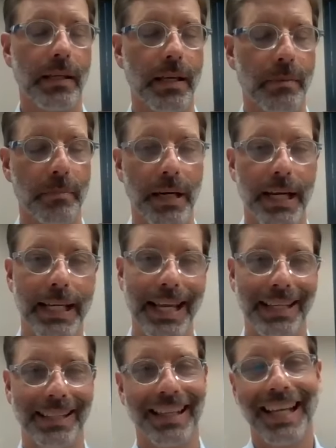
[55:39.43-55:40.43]
But I
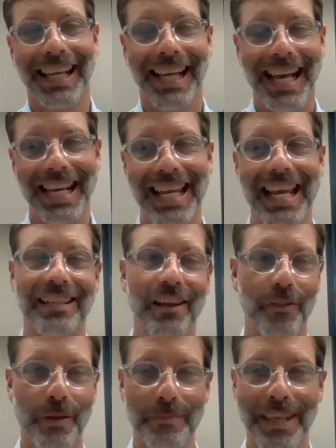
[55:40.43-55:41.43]
can't
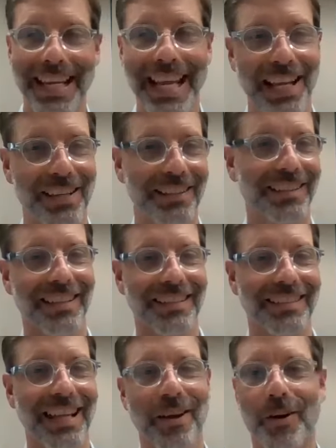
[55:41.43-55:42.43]
tell them they can't
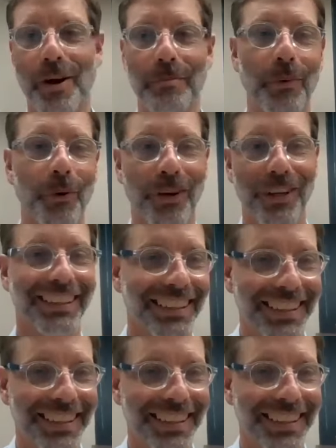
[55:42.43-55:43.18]
stay on our board.